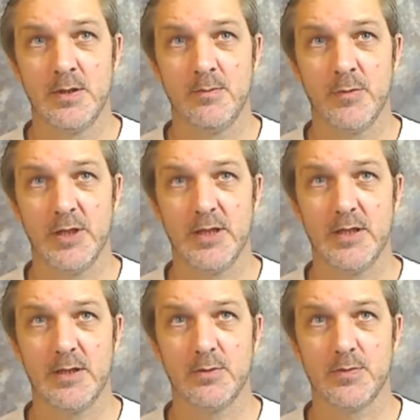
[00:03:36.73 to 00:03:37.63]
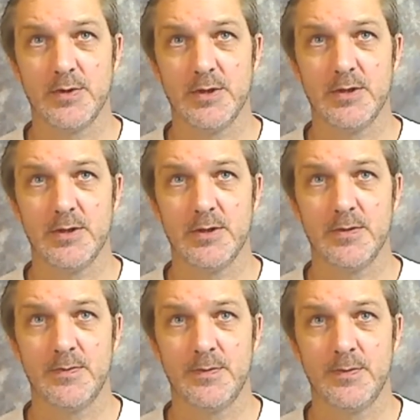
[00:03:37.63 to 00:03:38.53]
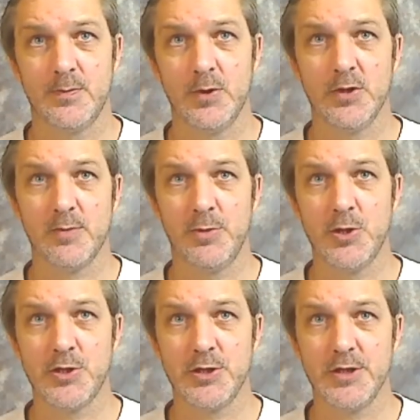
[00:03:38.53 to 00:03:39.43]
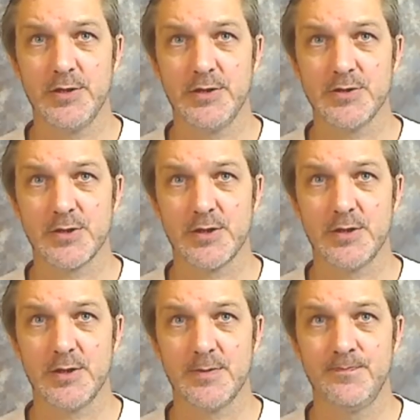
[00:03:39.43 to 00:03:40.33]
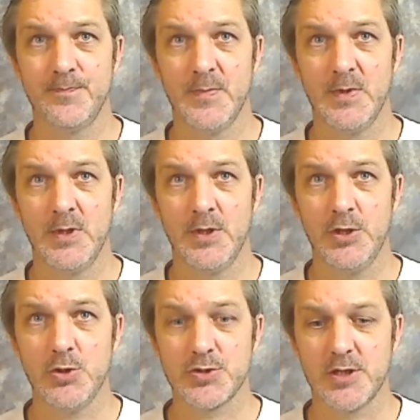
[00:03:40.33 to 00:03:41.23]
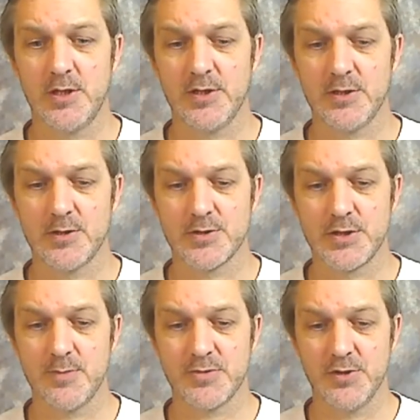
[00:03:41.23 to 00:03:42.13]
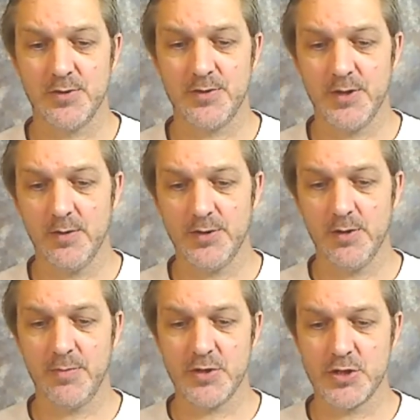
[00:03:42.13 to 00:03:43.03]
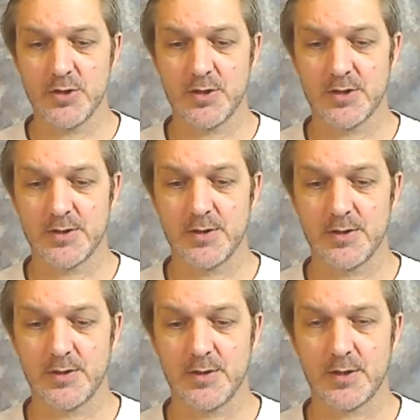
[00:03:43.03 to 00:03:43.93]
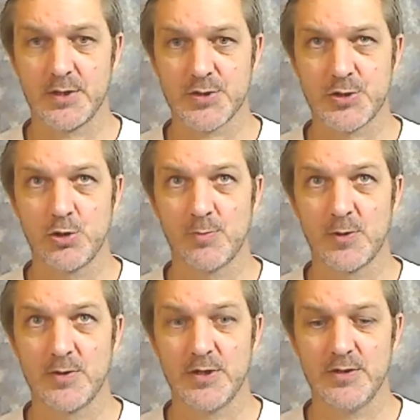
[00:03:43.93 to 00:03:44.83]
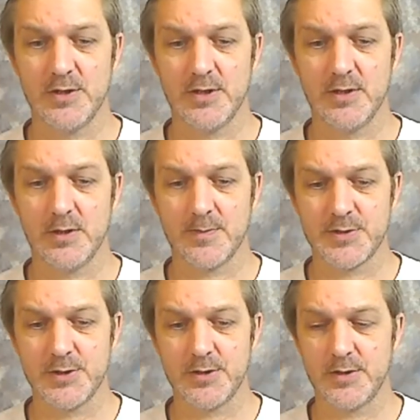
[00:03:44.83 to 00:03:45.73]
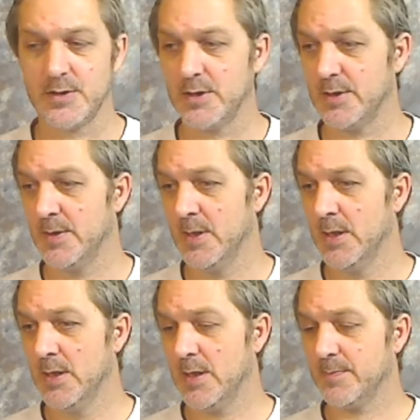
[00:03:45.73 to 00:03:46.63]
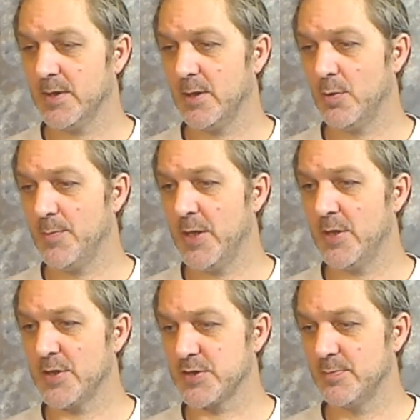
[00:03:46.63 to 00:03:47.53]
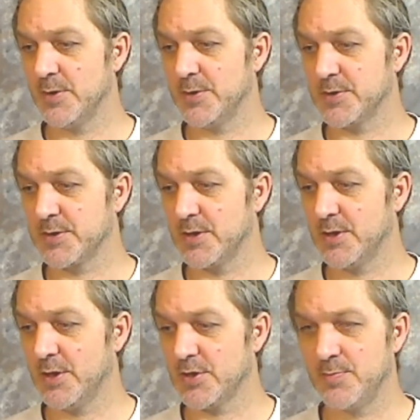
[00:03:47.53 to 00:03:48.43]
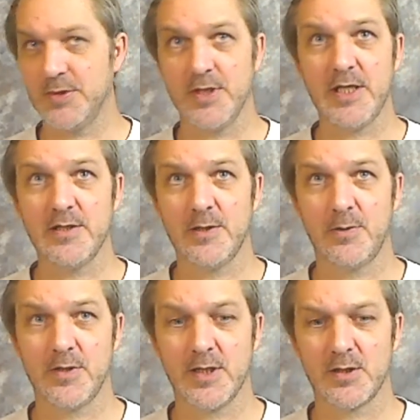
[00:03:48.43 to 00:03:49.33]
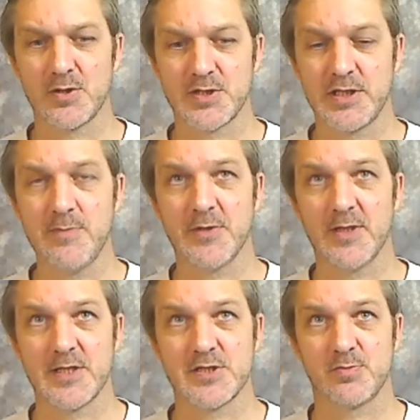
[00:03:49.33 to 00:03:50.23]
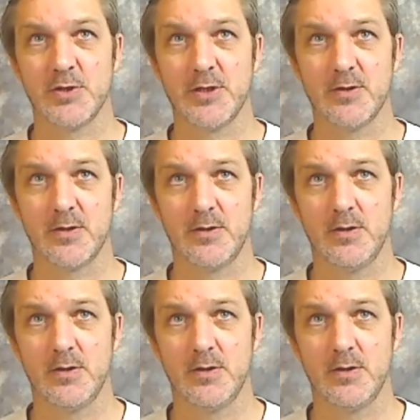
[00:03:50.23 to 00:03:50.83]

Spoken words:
But I don't really appreciate these used car dealerships dumping junk on a consumer, and then all of a sudden I've got a repair estimate that's going to cost me $800 to keep the license plate on